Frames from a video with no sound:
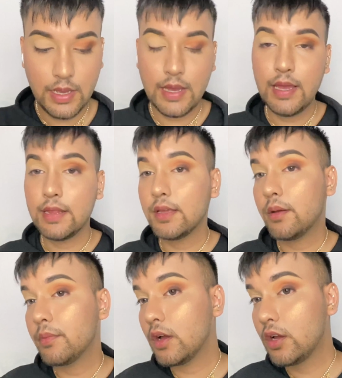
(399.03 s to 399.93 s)
I think
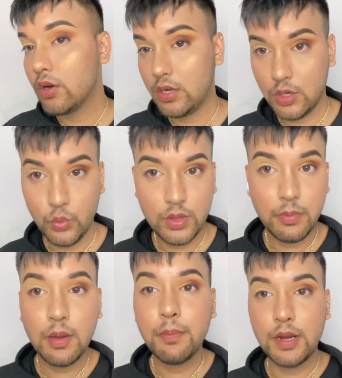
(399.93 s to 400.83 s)
I'm good with
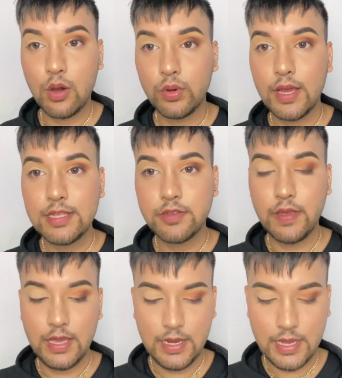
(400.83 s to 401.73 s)
my brown as
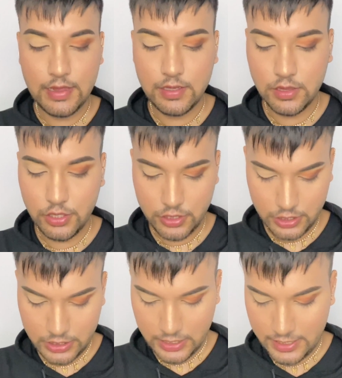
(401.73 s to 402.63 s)
well, and the
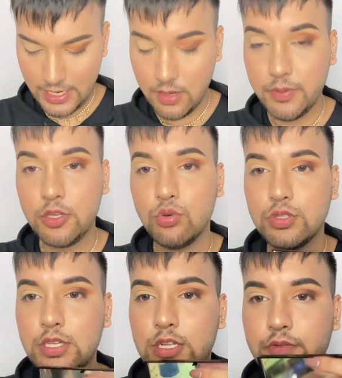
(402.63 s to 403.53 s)
third shade that I'll be
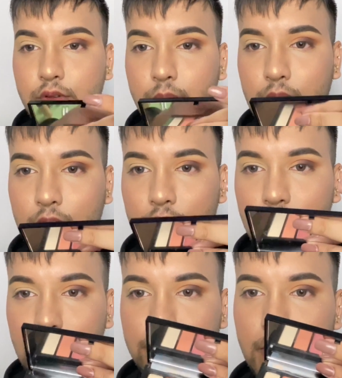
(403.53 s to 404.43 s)
using, it's from again
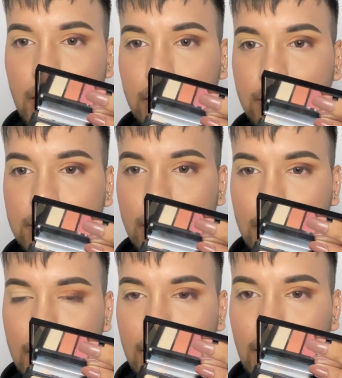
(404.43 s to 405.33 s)
this palette, this
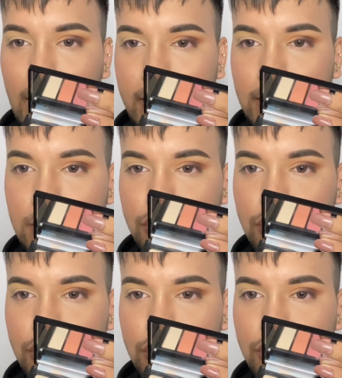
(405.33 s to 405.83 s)
light